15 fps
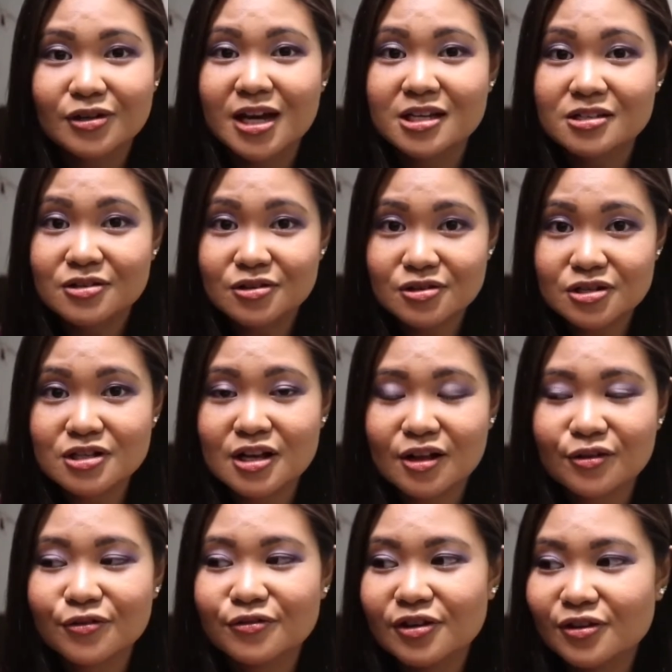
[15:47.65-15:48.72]
ask
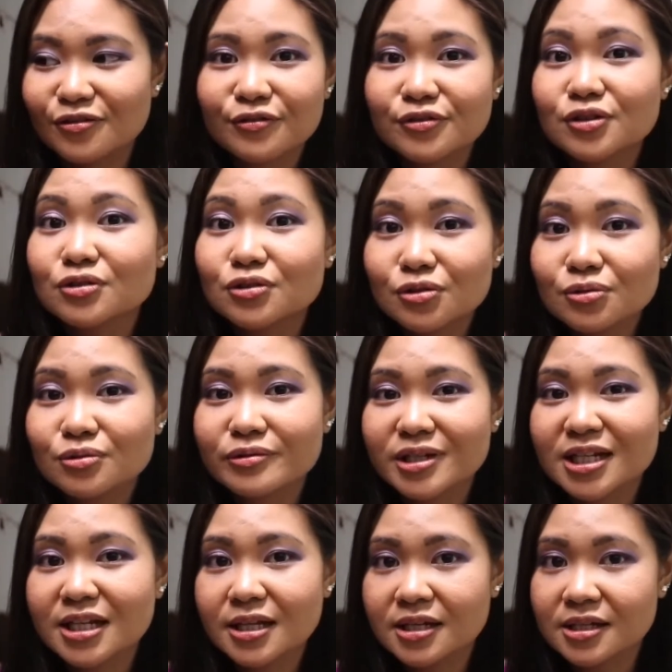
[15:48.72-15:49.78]
yourself if you do
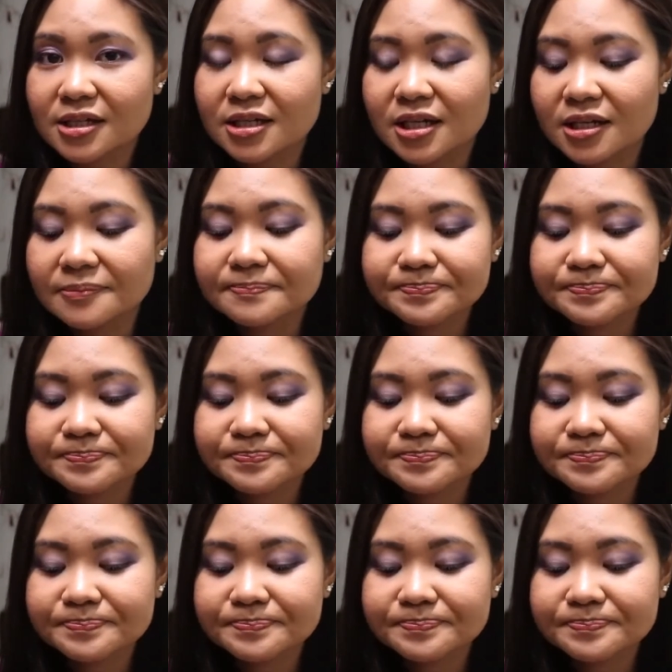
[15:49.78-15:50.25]
really need it.